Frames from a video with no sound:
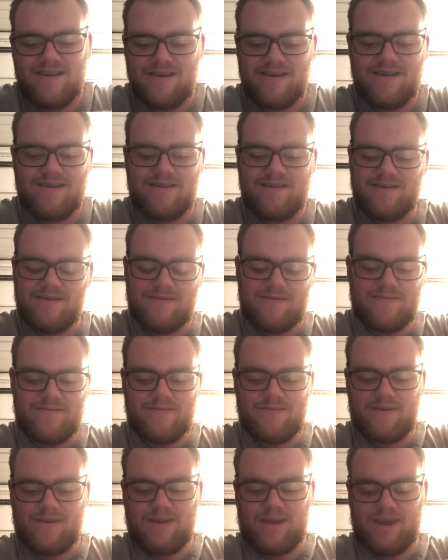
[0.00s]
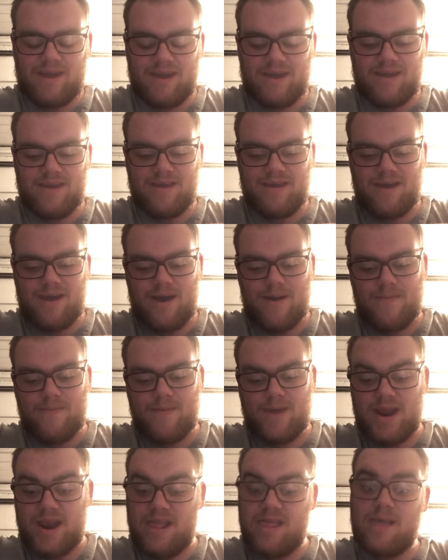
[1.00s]
Okay.
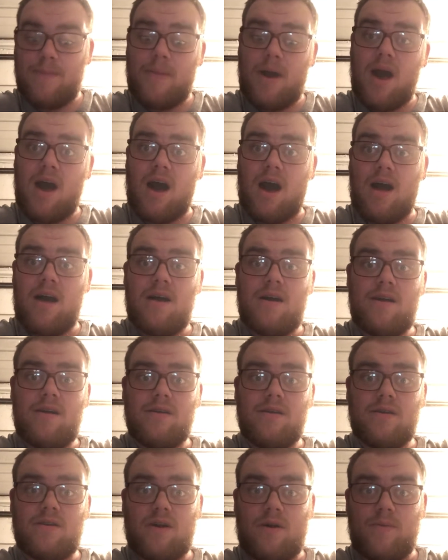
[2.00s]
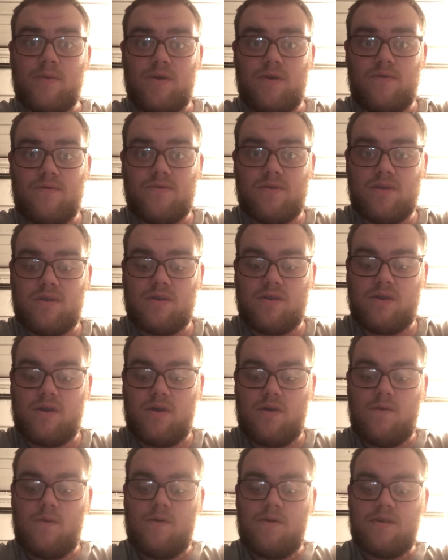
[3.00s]
And then The Bar got moved
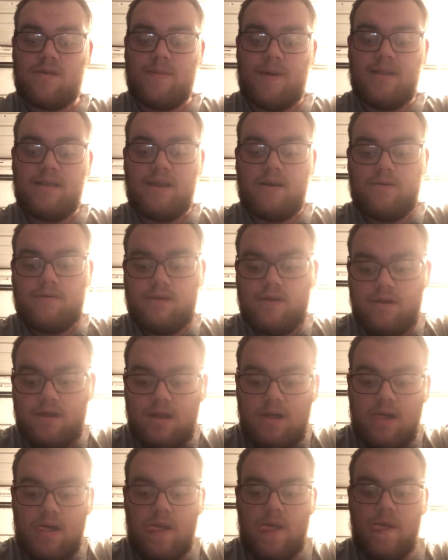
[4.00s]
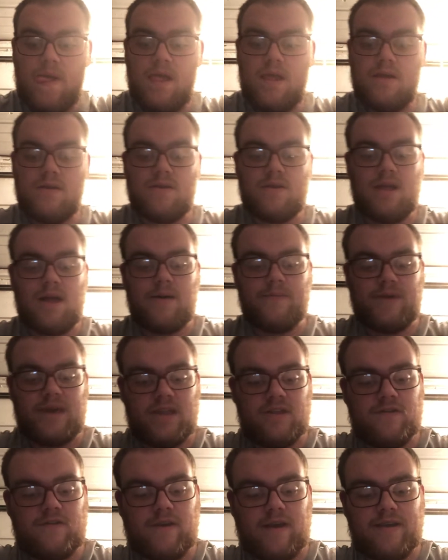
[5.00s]
to SmackDown, so that'll be
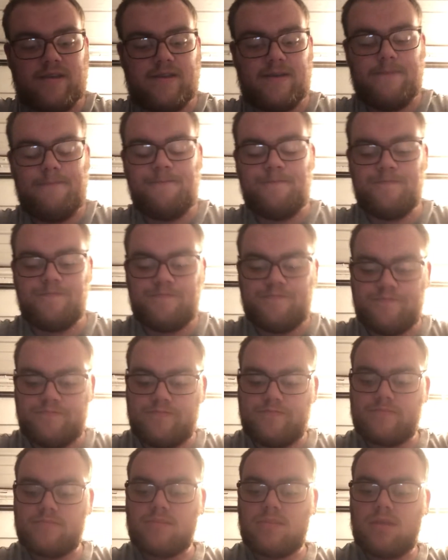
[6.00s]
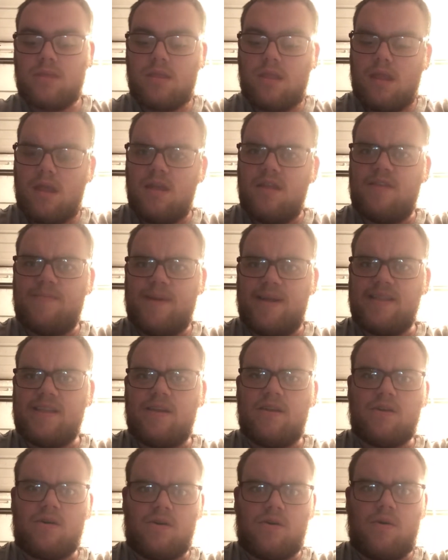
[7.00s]
interesting.
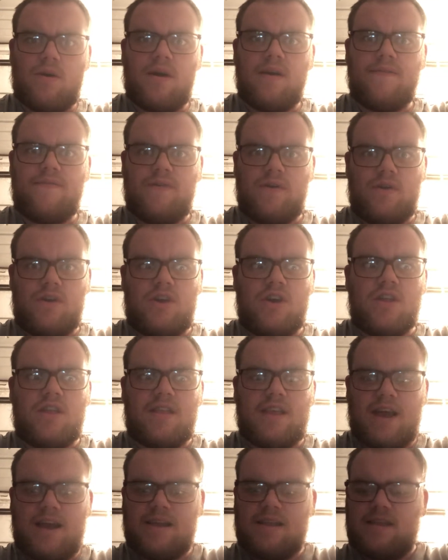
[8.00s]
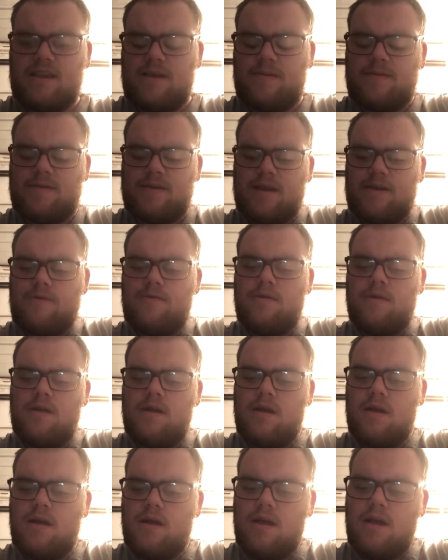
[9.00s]
SmackDown have got quite a few good tag teams now,
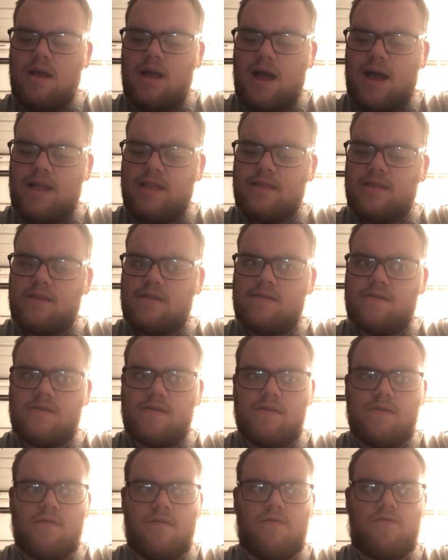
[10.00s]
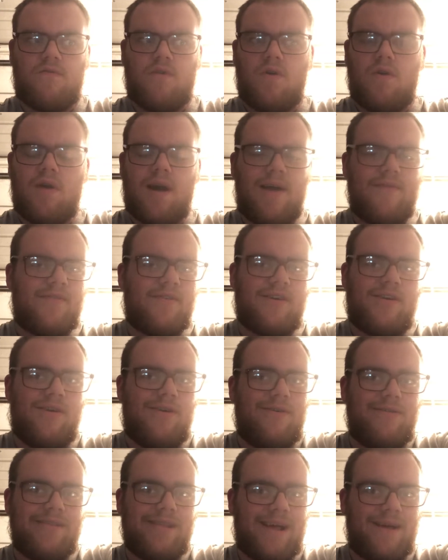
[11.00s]
and Raw haven't
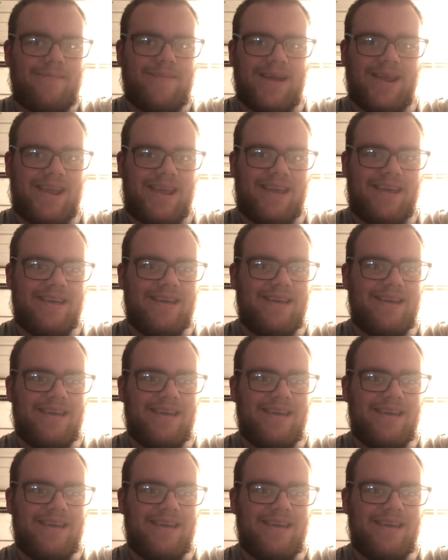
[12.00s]
got that many.